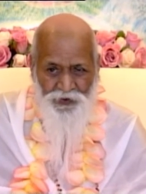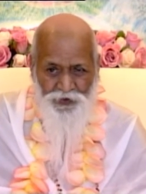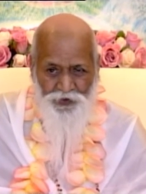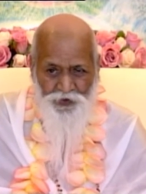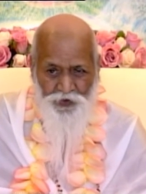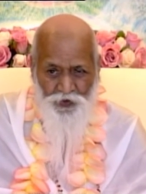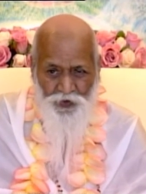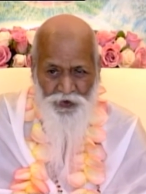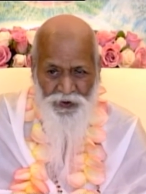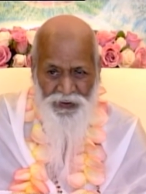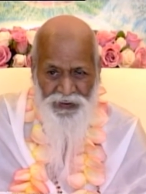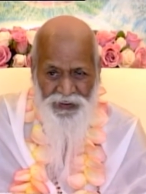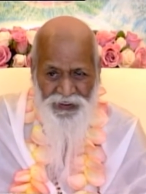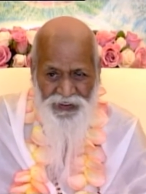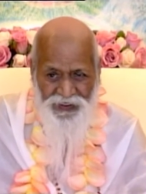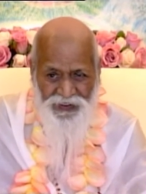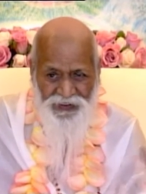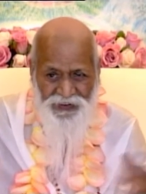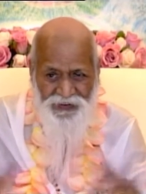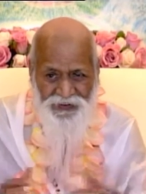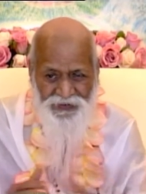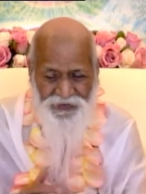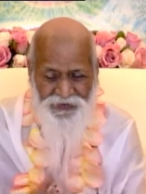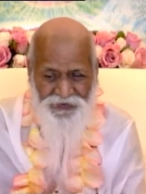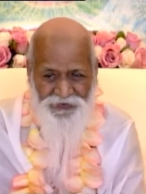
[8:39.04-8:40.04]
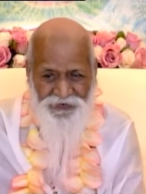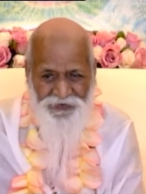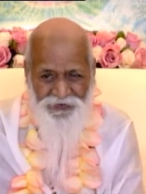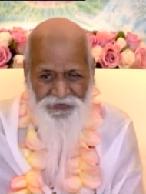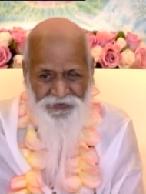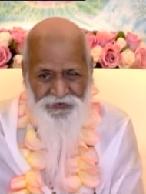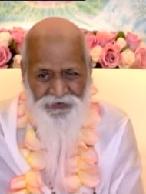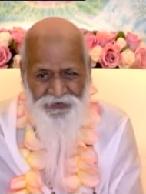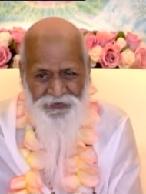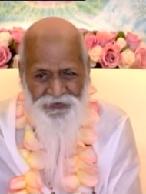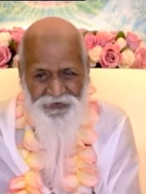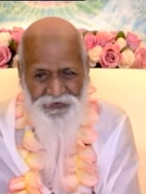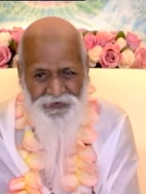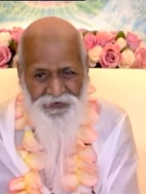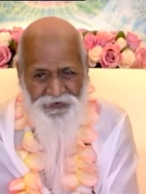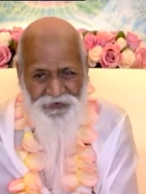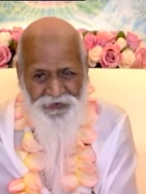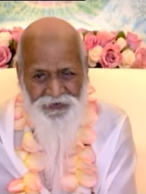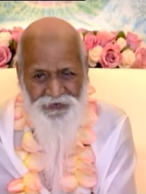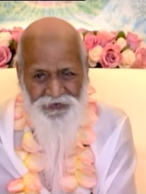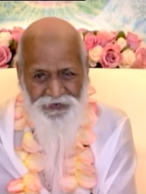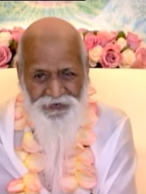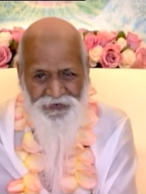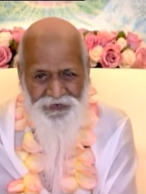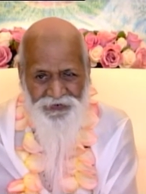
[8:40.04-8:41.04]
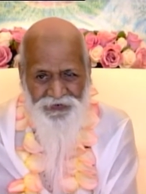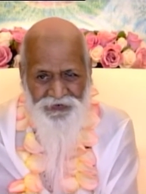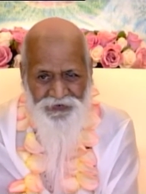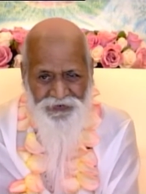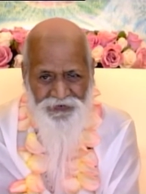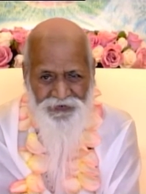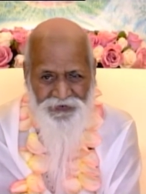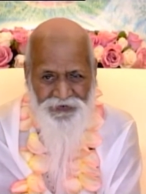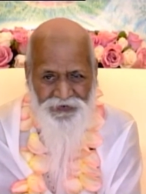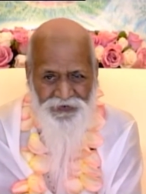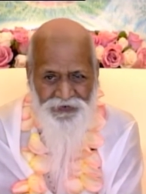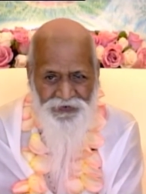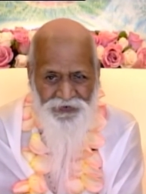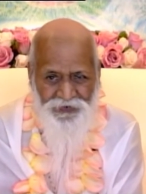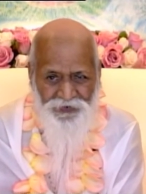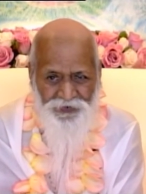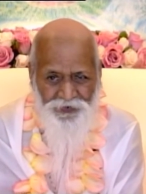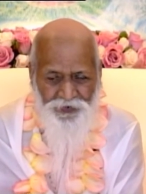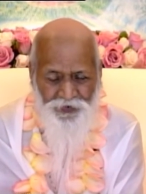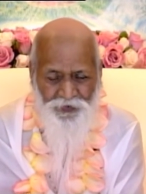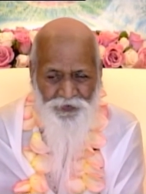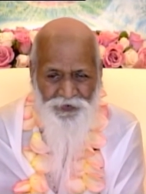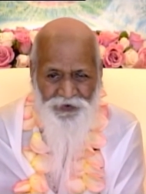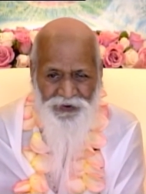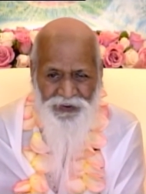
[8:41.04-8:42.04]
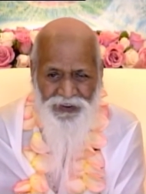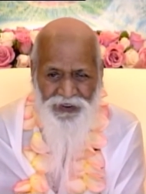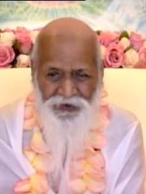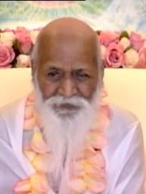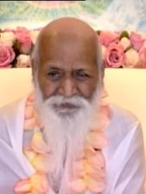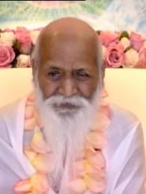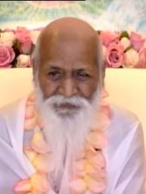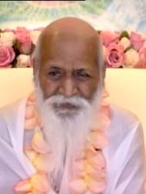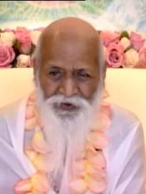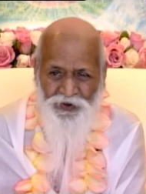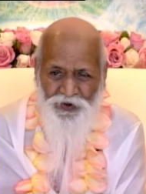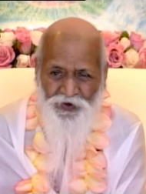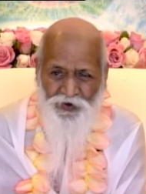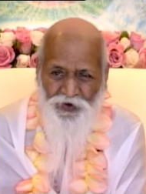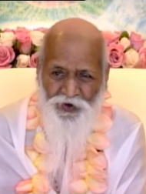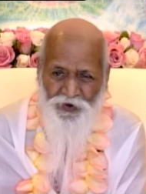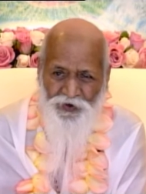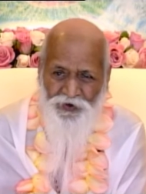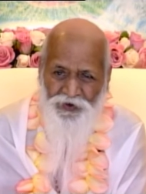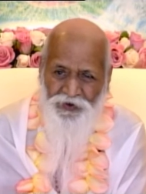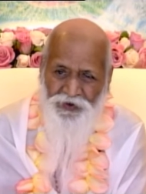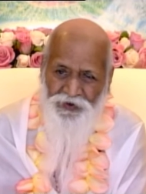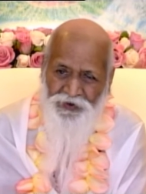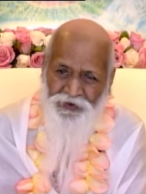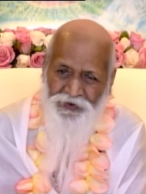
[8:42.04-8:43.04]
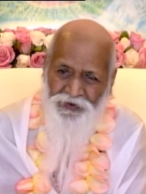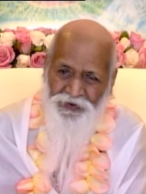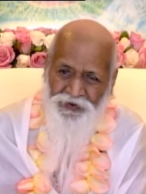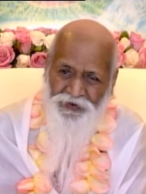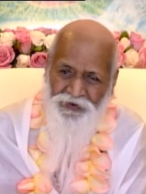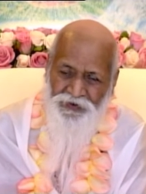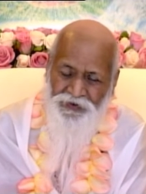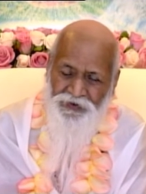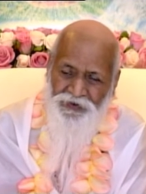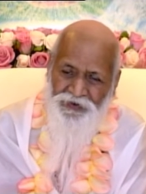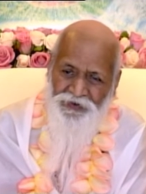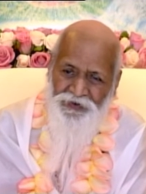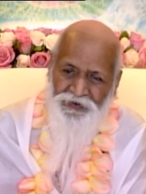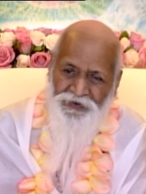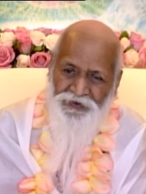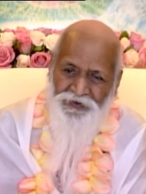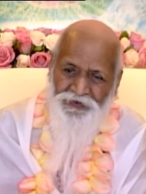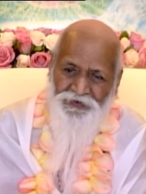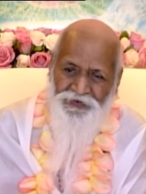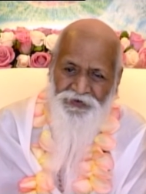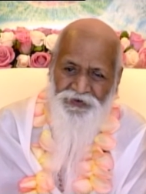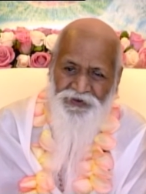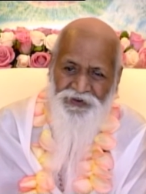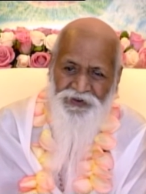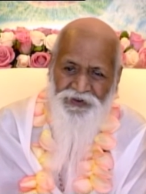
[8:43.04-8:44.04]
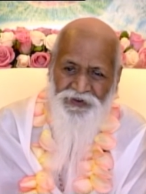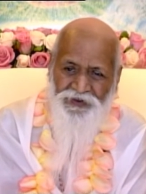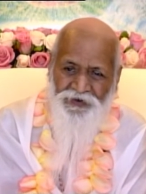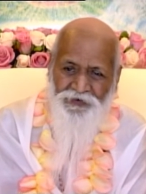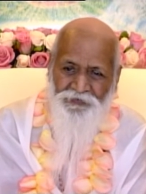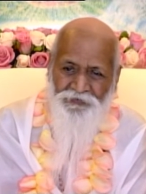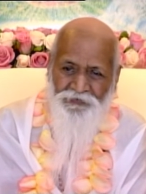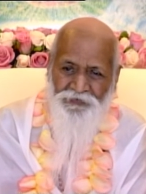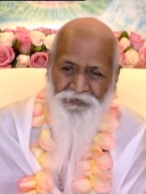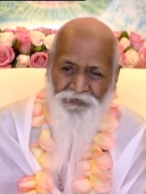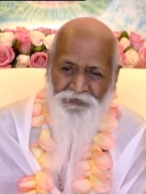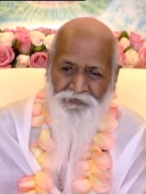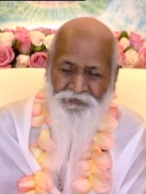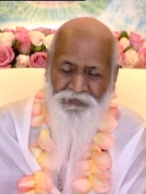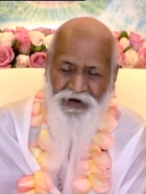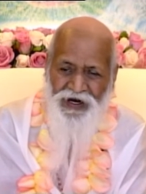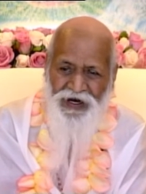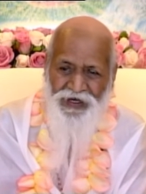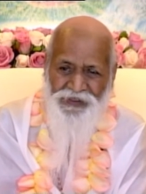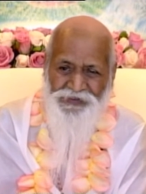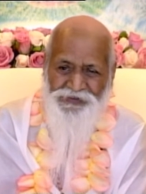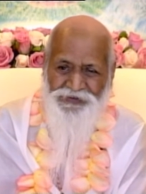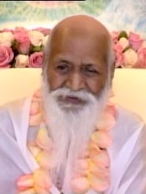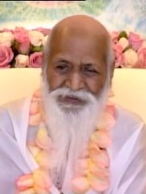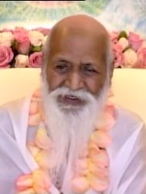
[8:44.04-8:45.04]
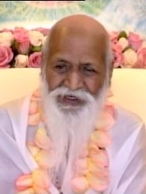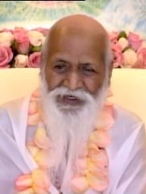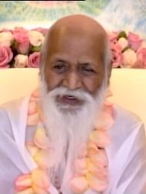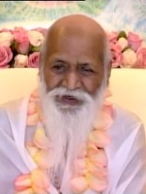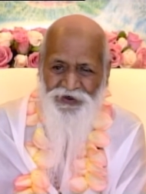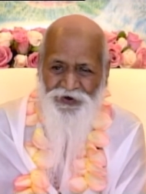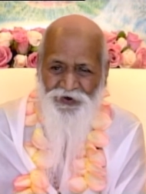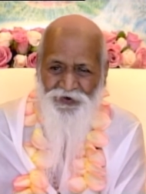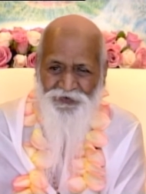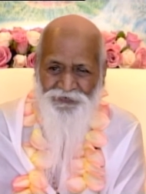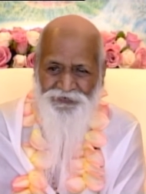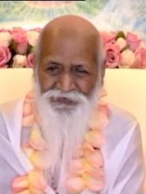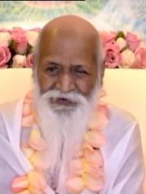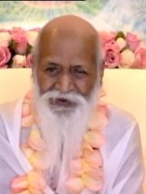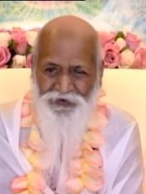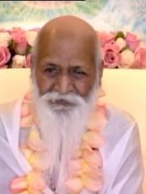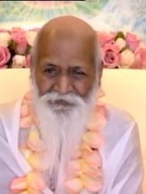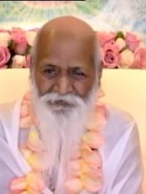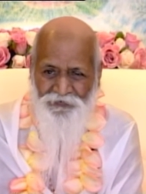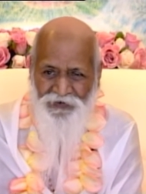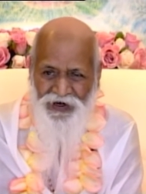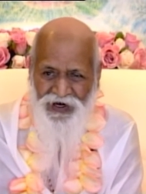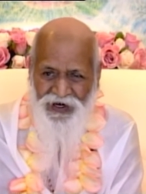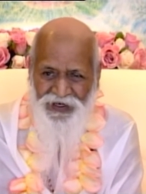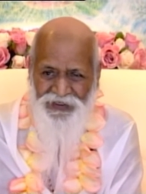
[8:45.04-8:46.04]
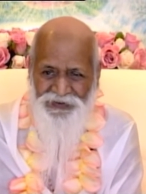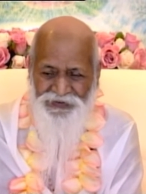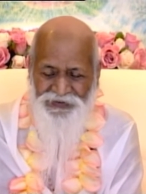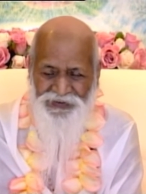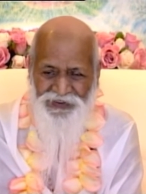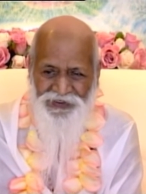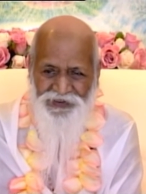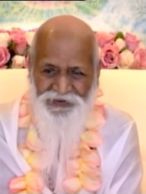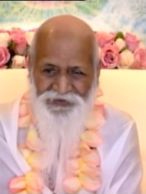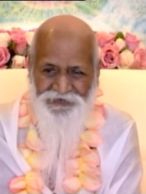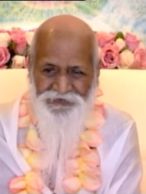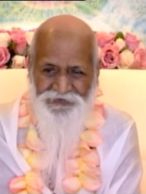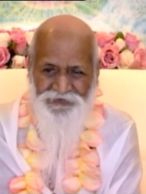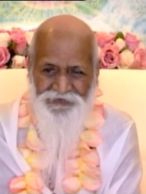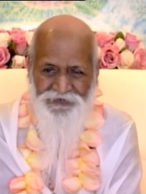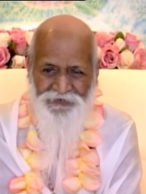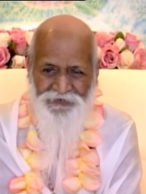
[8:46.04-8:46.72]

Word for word: To learn to become the, the master of the market,